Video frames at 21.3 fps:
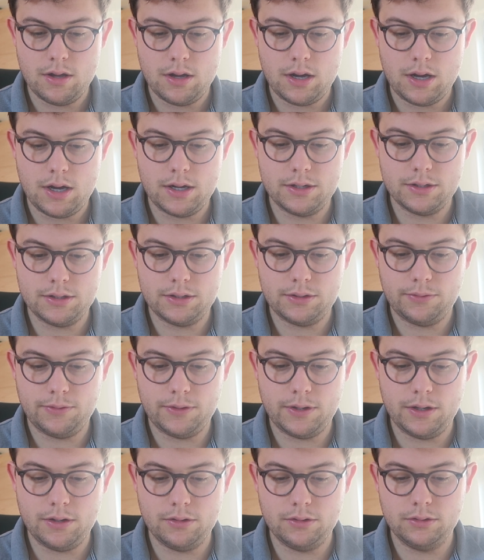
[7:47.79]

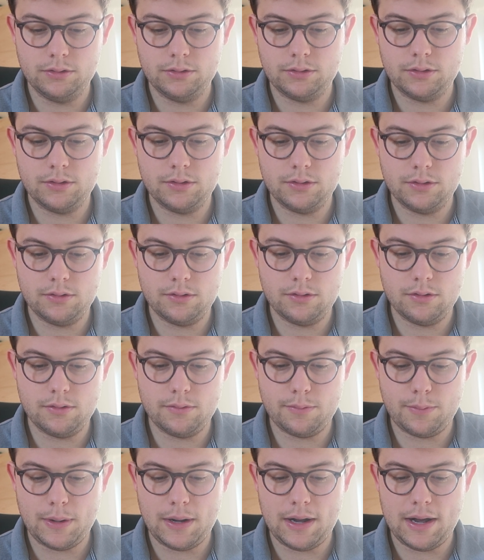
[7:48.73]
Huddersfield
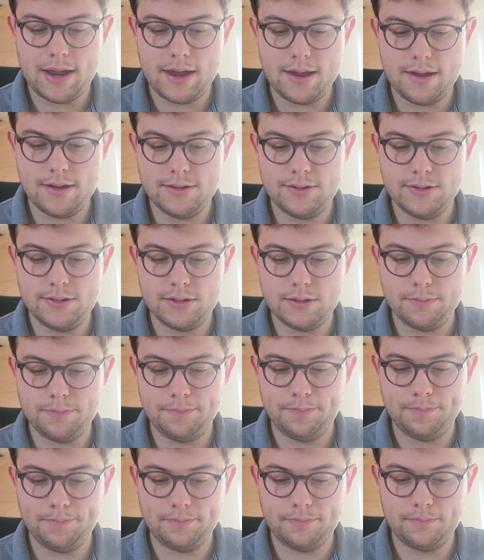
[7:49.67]
players.
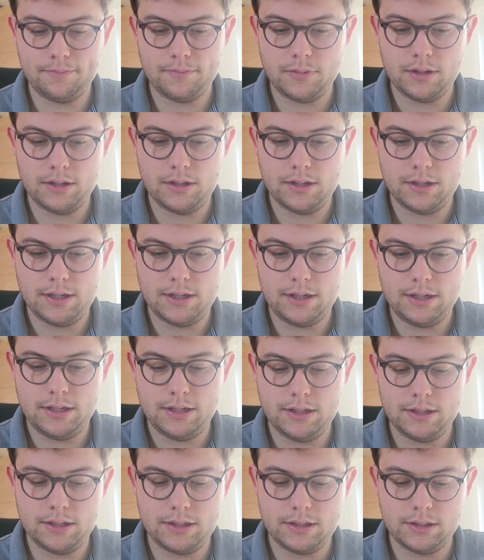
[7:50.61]

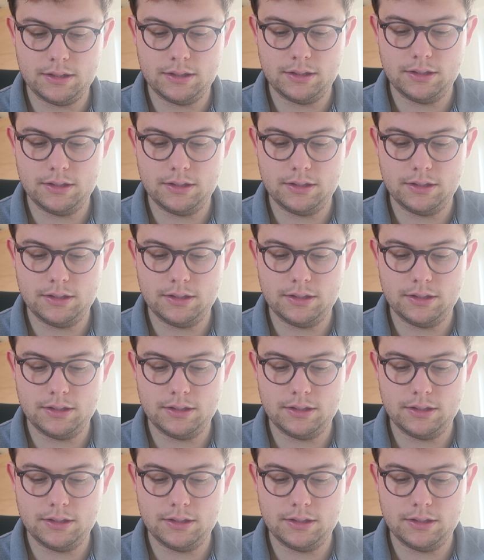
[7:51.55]
Helic.